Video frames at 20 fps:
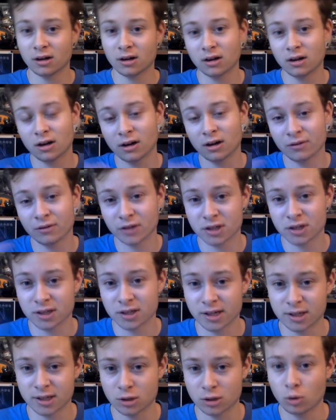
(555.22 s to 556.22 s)

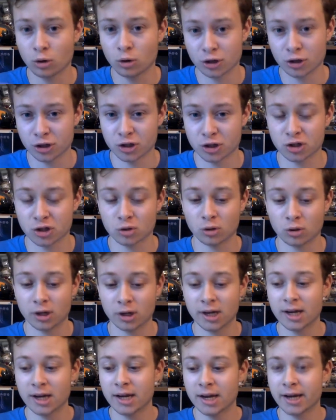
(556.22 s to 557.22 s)
obviously it's an origin
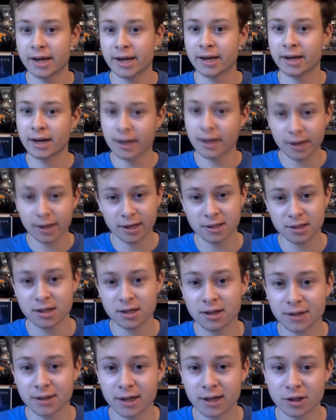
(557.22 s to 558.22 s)
story, and it's
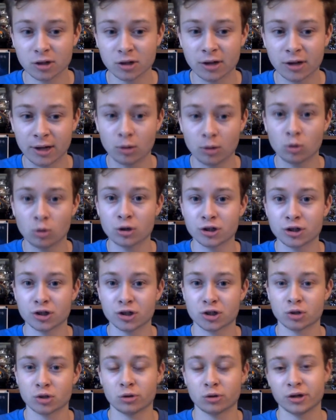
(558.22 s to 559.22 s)
not that I don't like origin
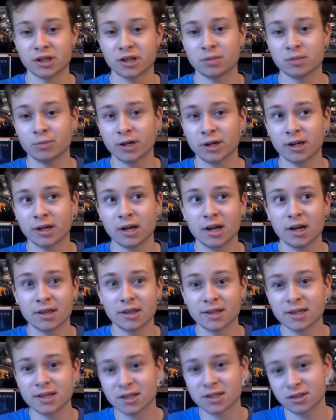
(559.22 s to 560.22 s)
stories, but
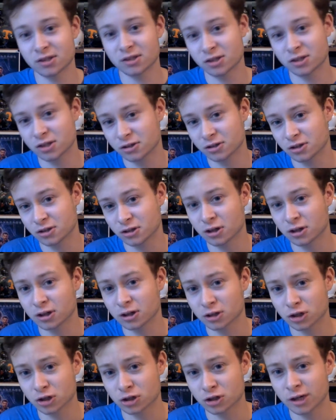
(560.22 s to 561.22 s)
the
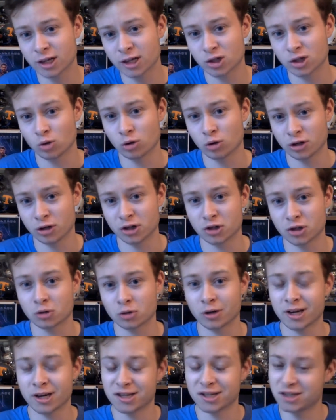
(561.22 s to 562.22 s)
Doctor Strange origin
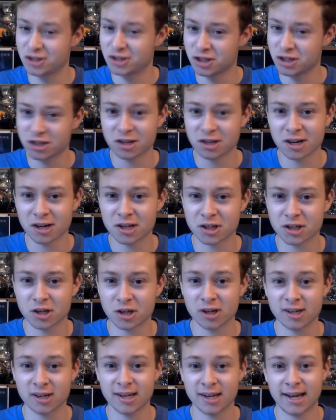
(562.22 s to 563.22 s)
story is just not as
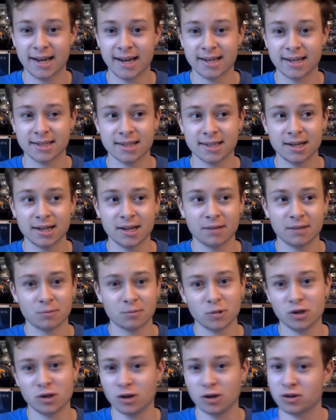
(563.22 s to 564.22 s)
good as
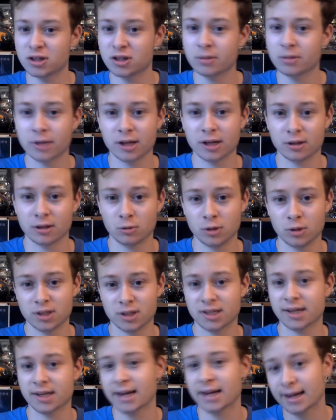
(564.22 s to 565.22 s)
some of the other ones
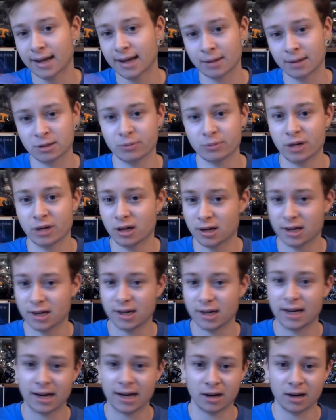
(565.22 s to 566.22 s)
like Captain
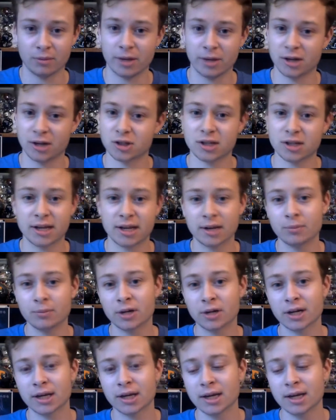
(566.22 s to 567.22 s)
America, Iron Man, just
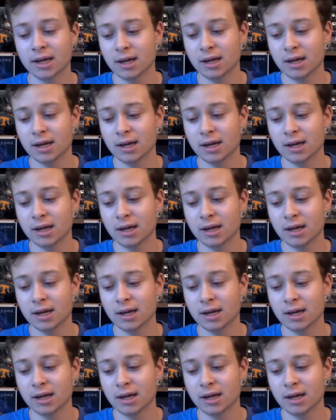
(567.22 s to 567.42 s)
anybody,